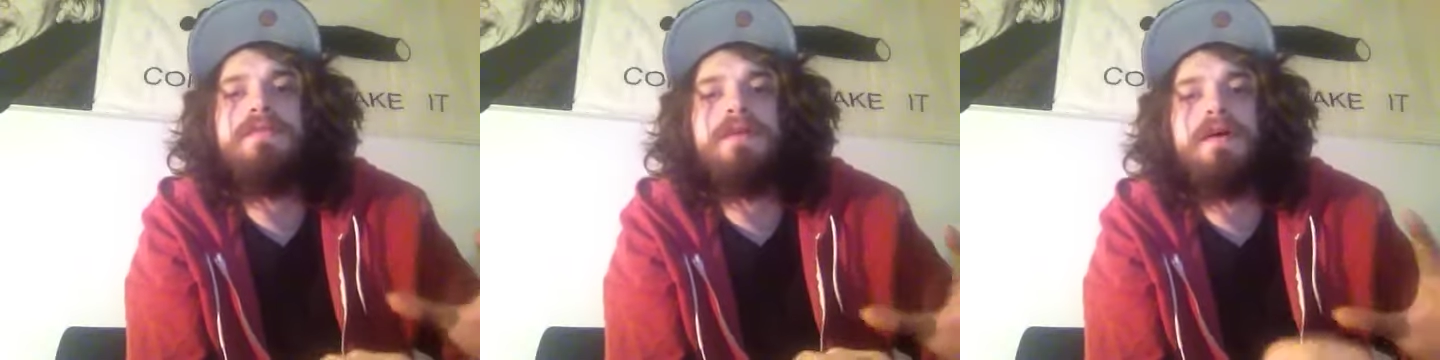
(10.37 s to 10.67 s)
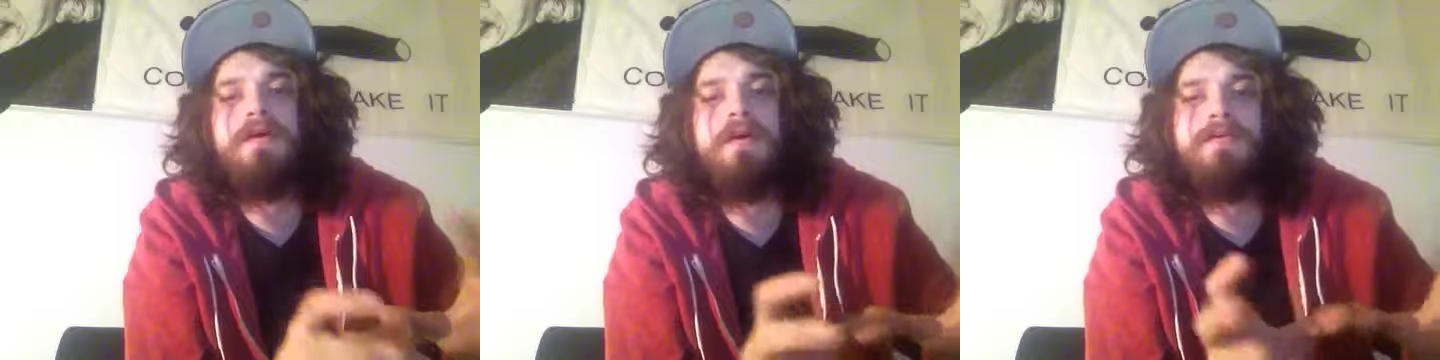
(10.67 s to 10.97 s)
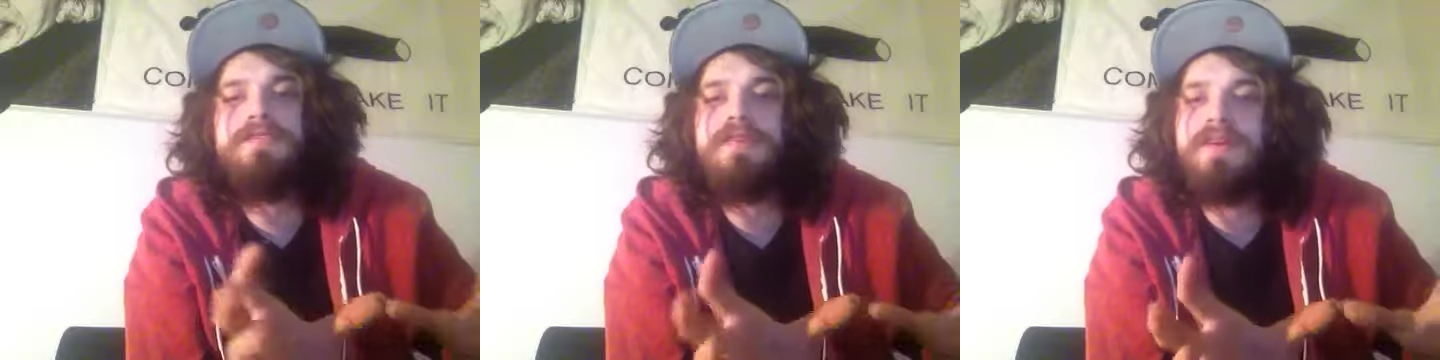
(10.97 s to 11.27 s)
I
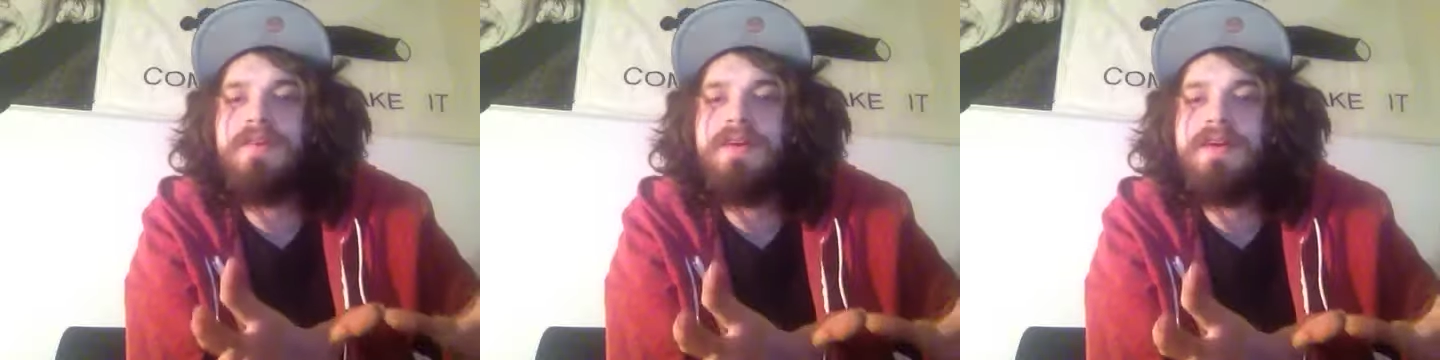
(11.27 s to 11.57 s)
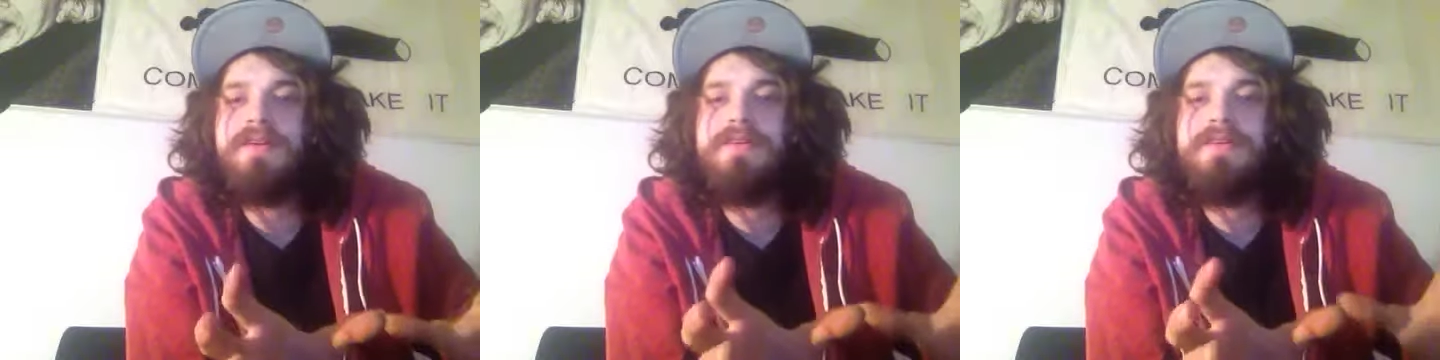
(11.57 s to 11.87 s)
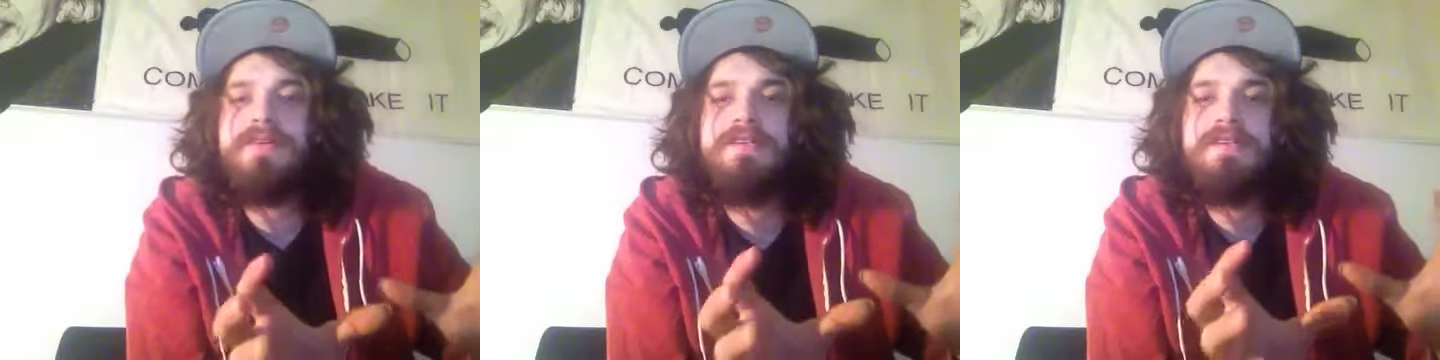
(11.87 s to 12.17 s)
want to talk about
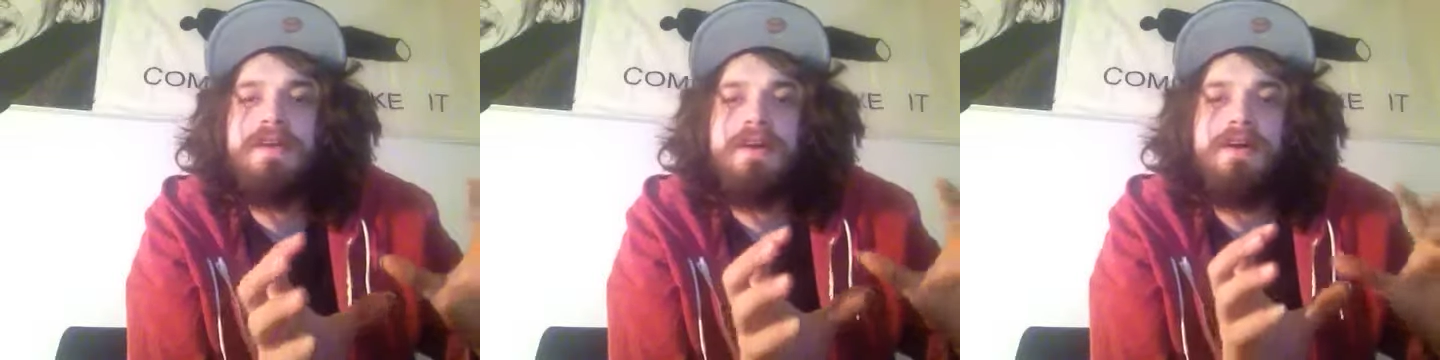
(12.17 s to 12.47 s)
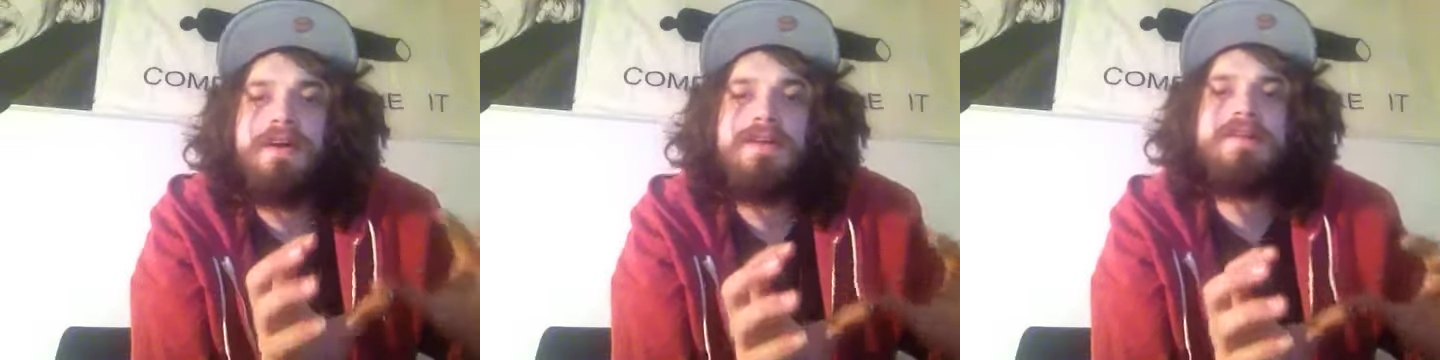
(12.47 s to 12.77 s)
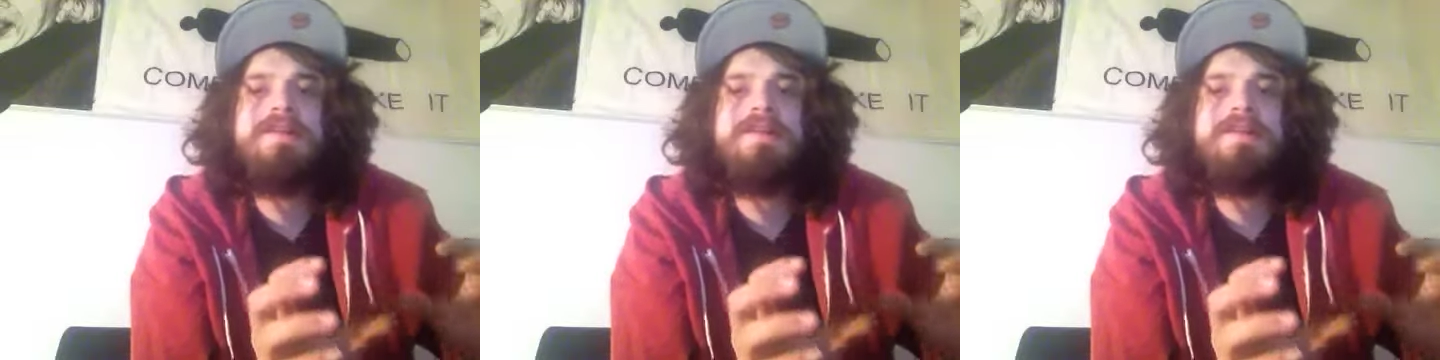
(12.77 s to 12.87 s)
how, alright,